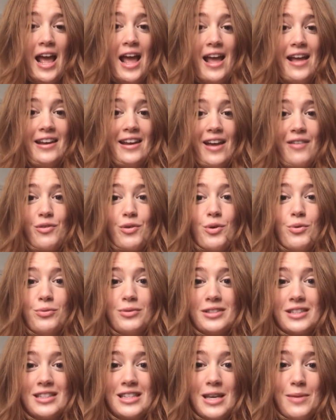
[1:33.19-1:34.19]
and
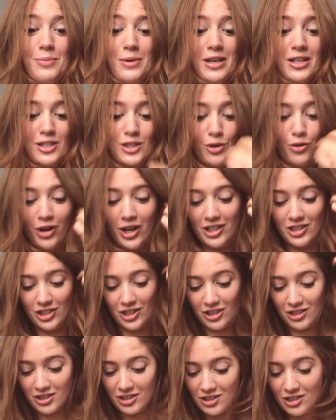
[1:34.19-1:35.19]
everyone was sleeping, so I
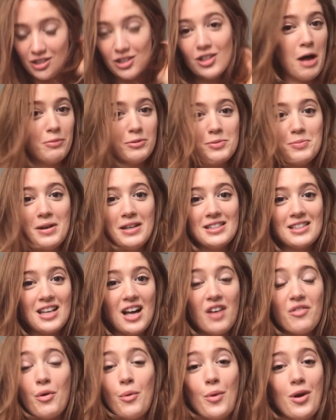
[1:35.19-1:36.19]
just helped
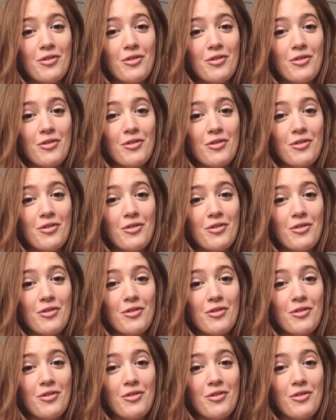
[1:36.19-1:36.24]
myself.